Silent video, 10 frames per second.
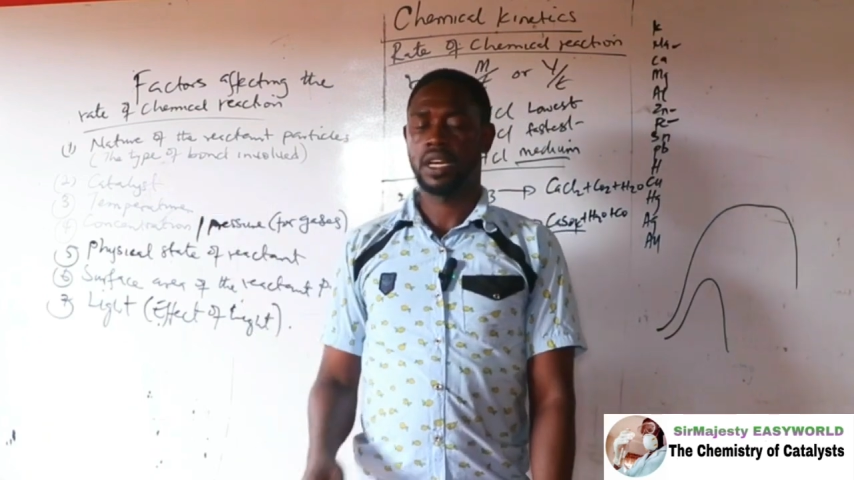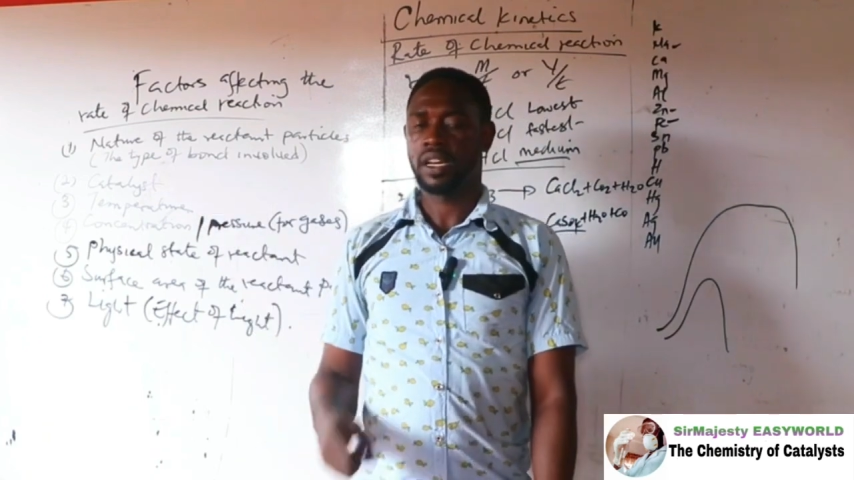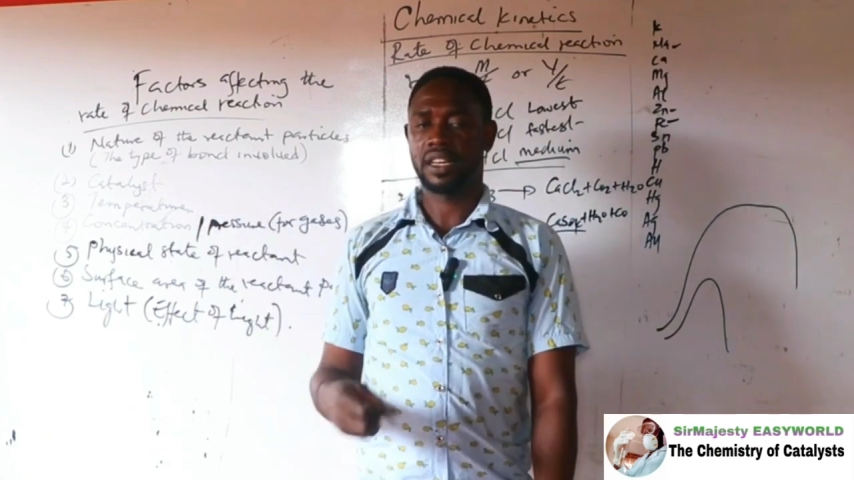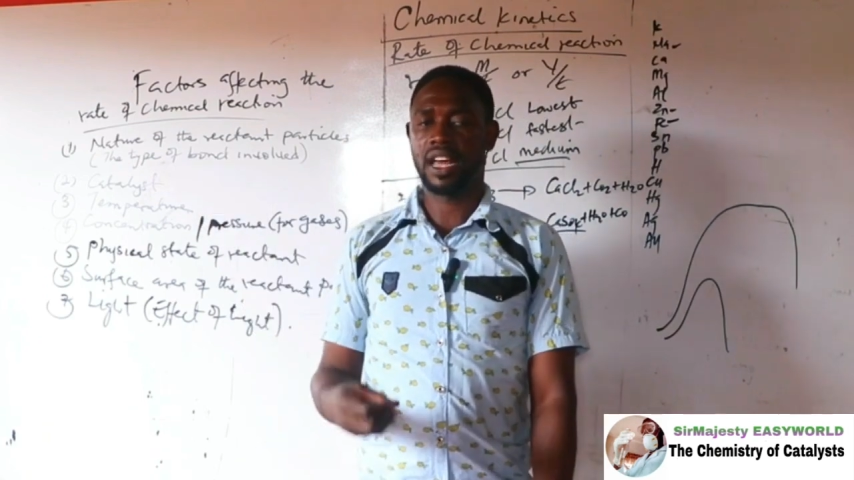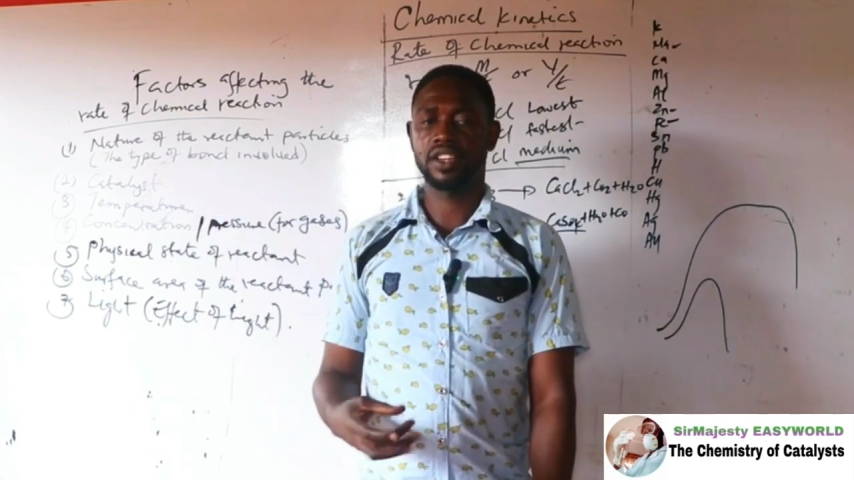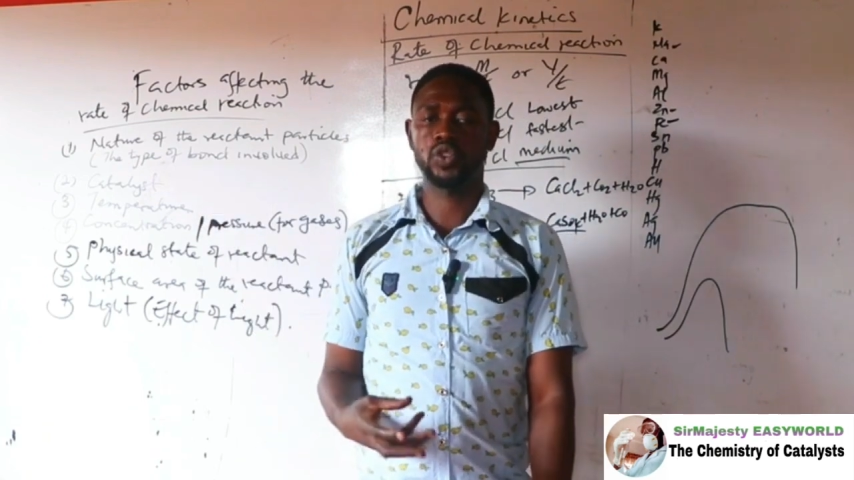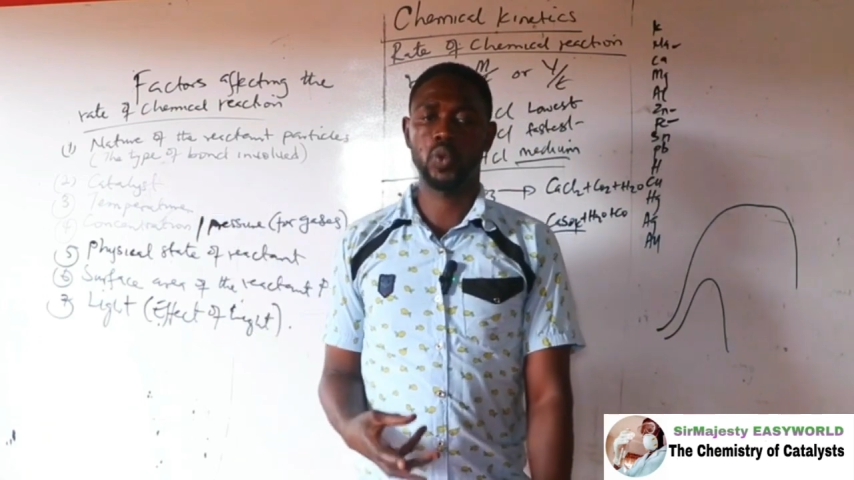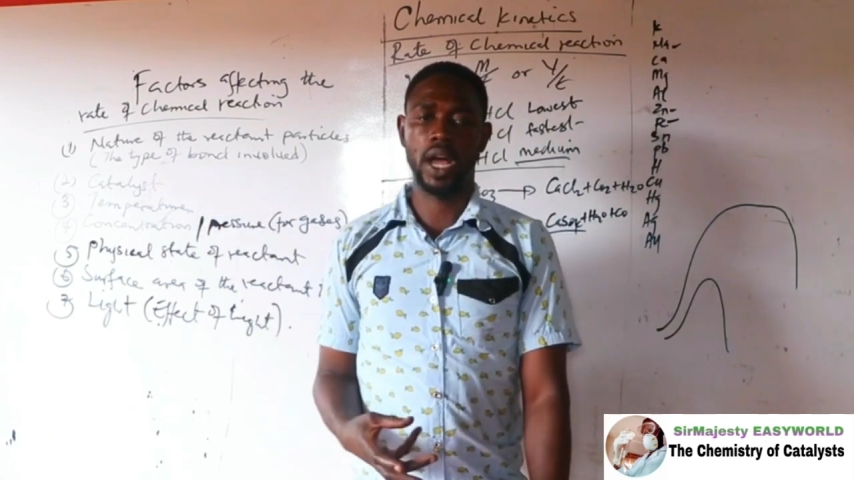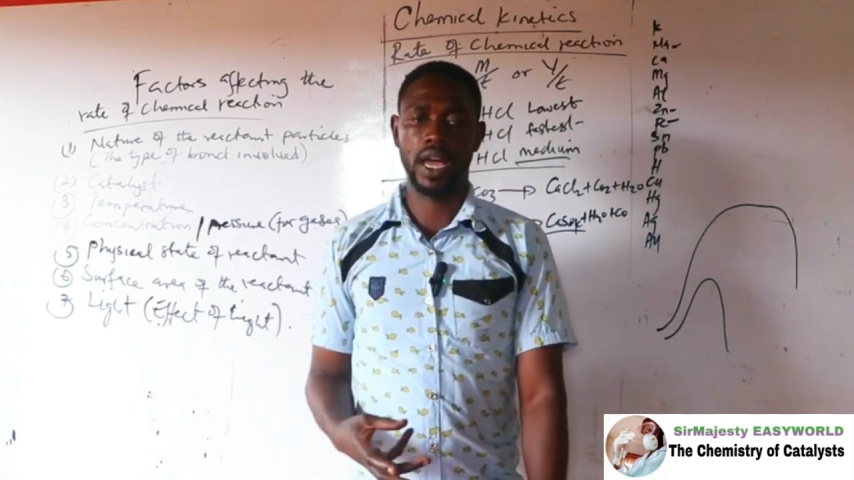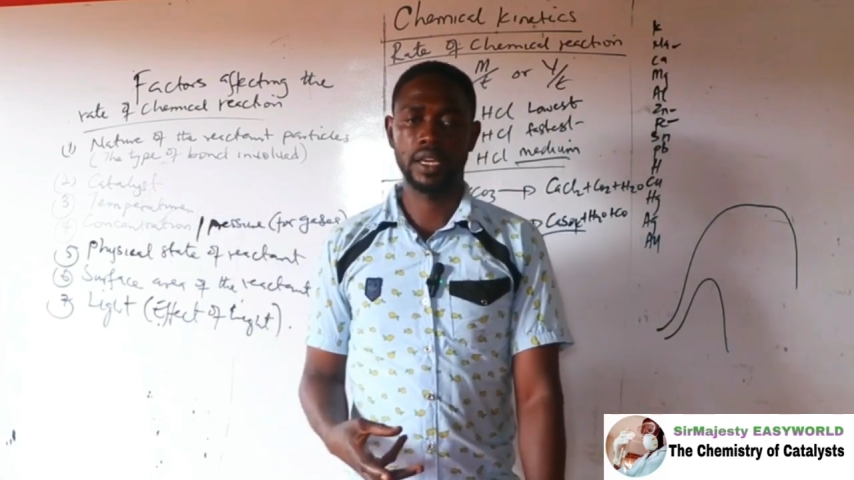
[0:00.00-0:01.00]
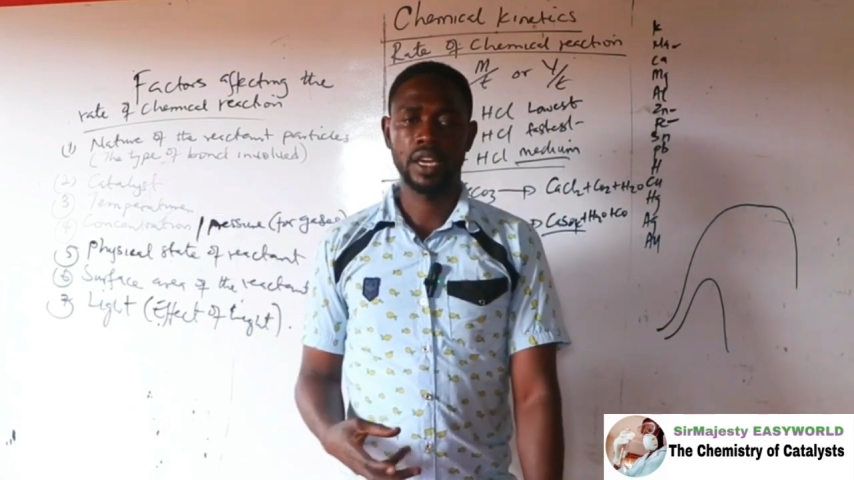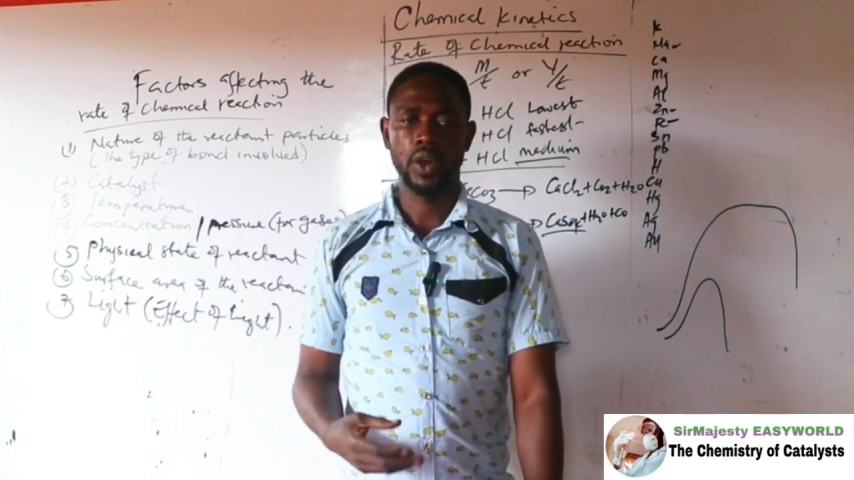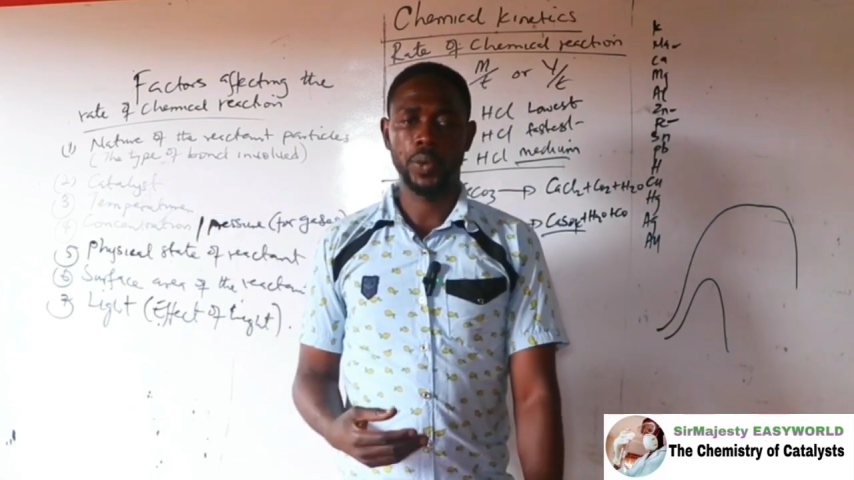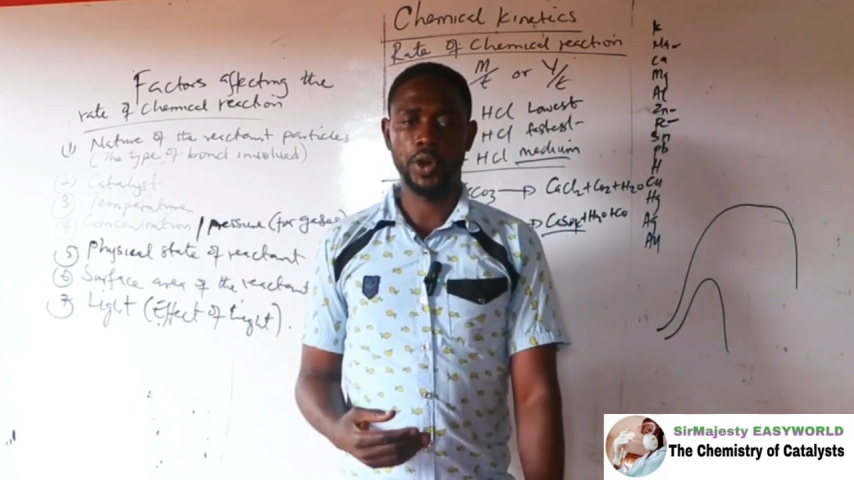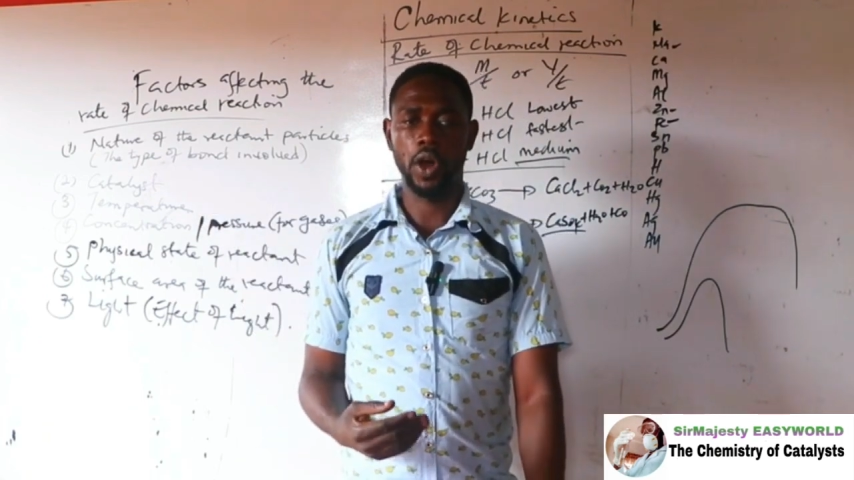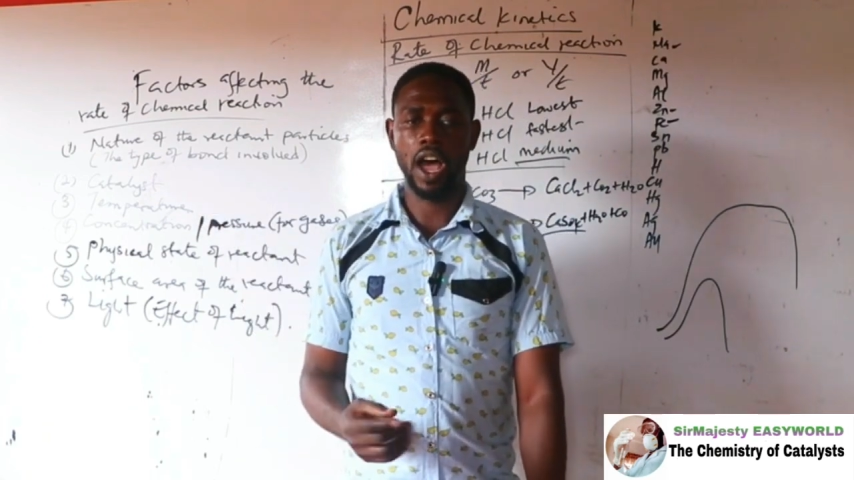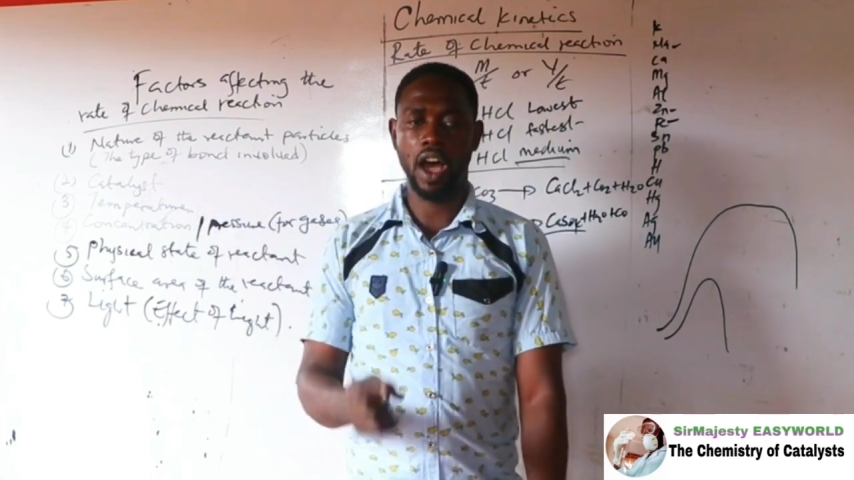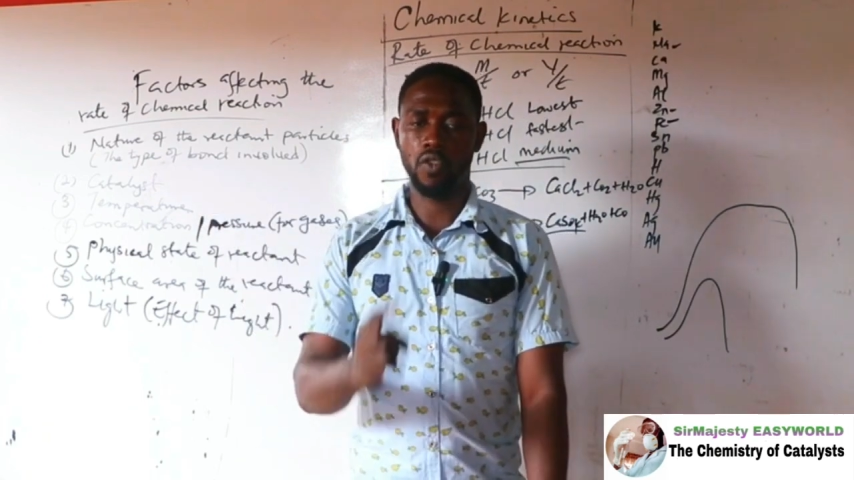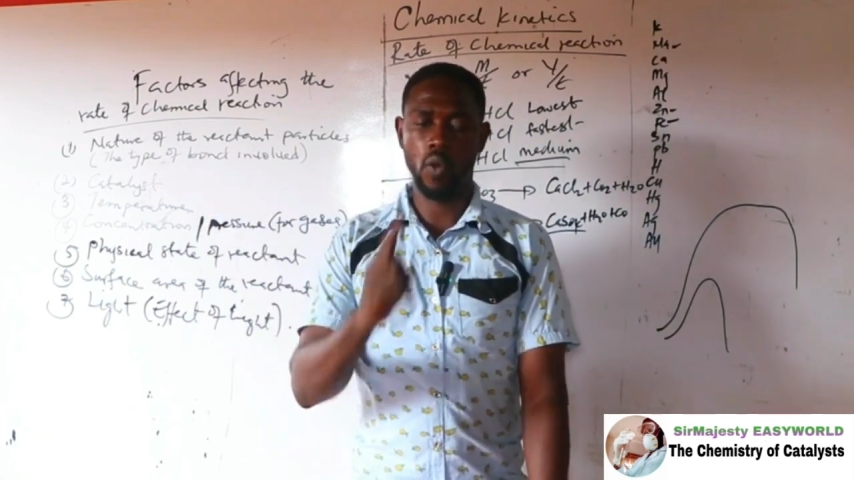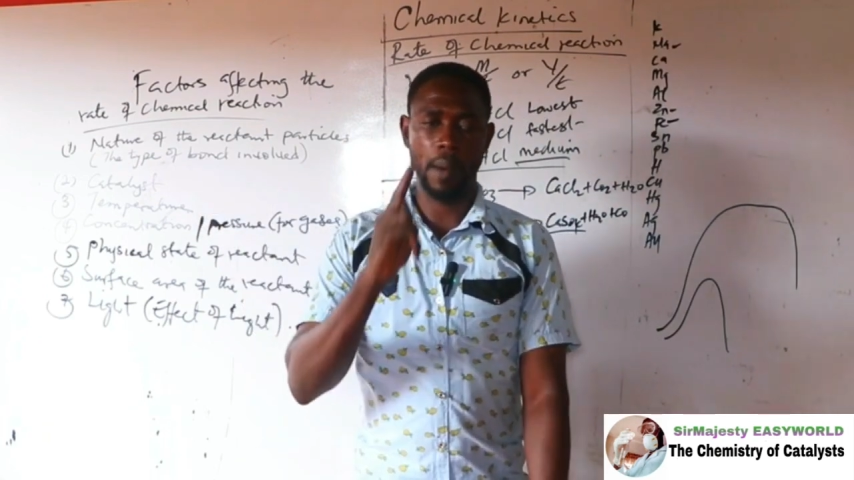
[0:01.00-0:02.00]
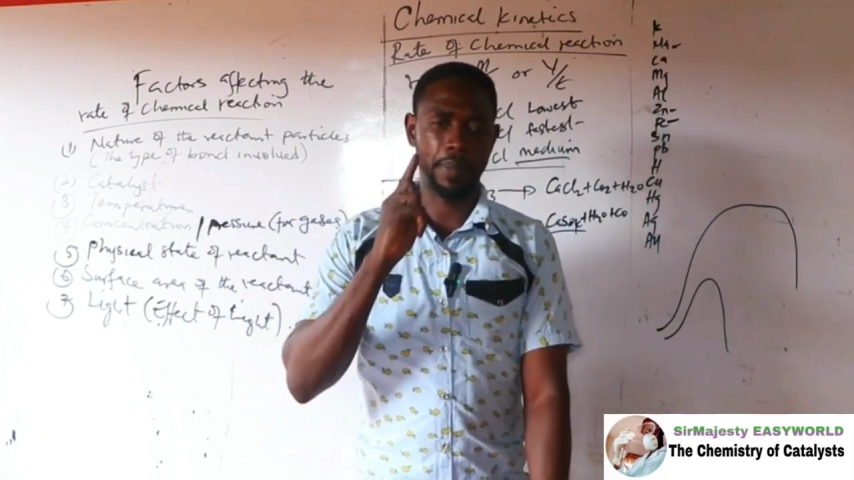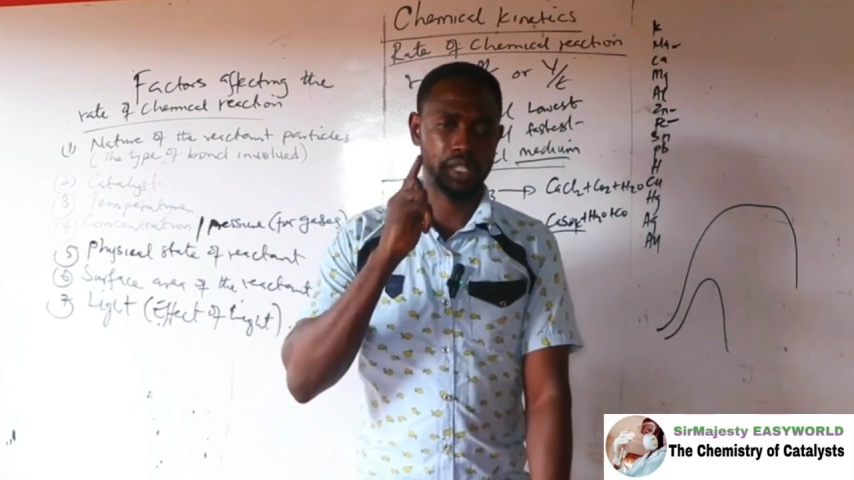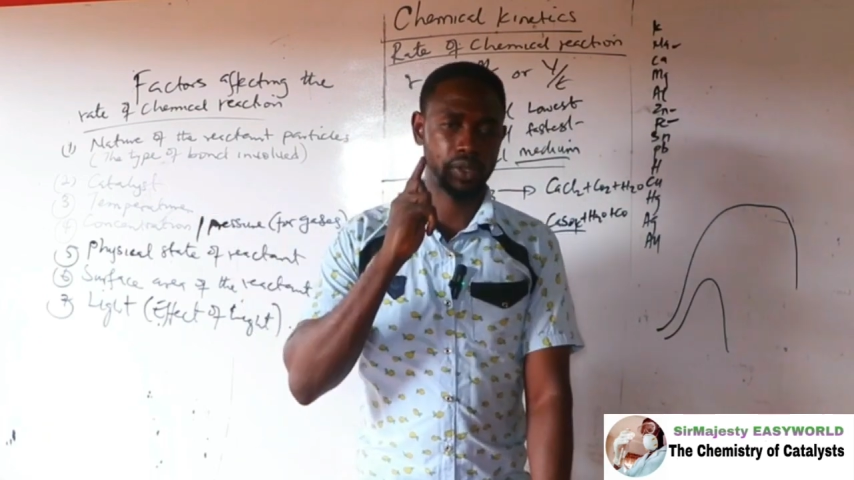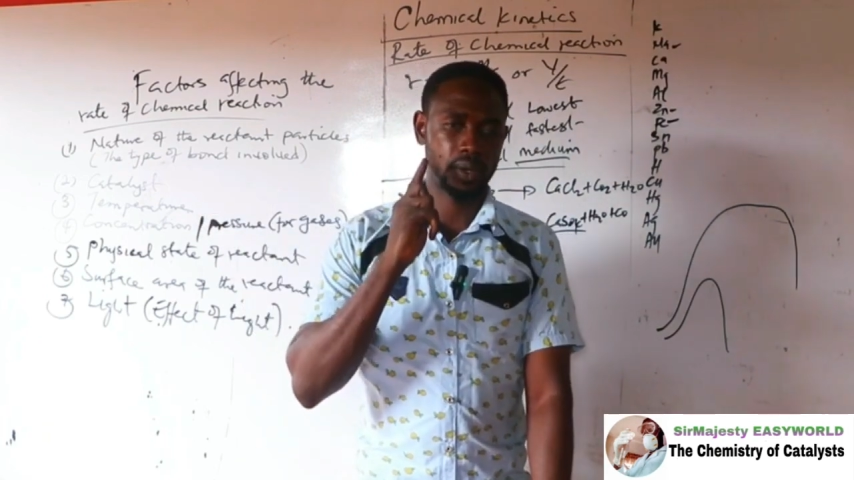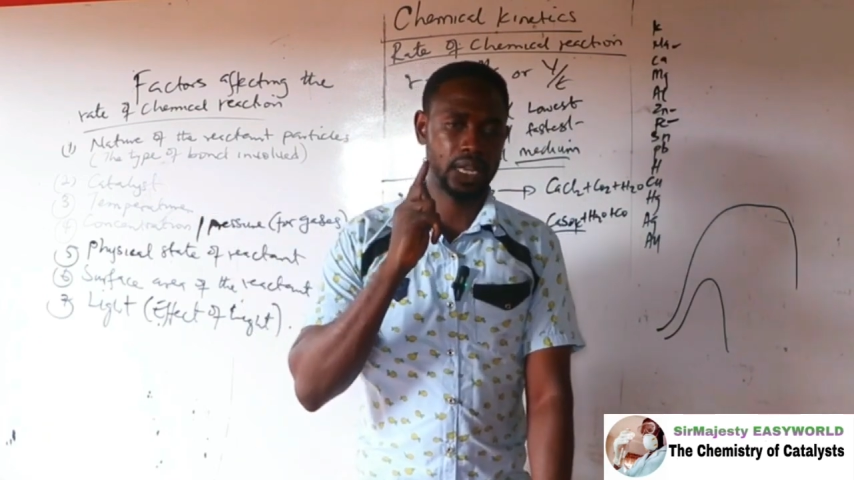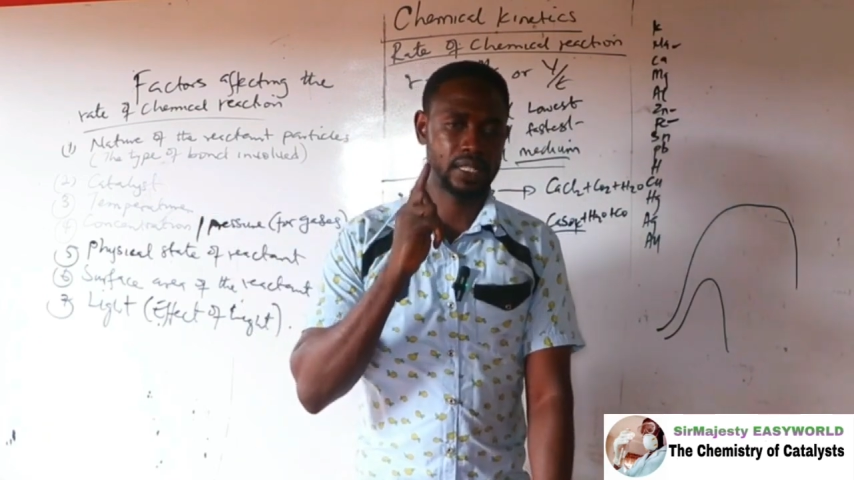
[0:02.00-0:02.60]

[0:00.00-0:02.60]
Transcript: That is why we don't have one particular